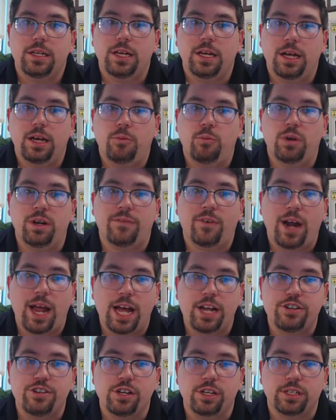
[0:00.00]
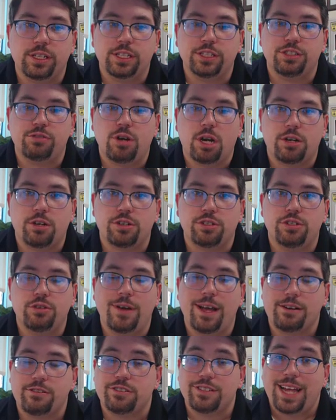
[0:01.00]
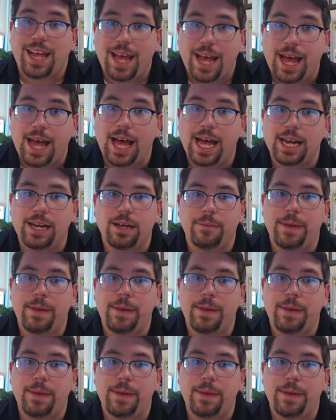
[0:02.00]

uh, one of our adjunct instructors who actually had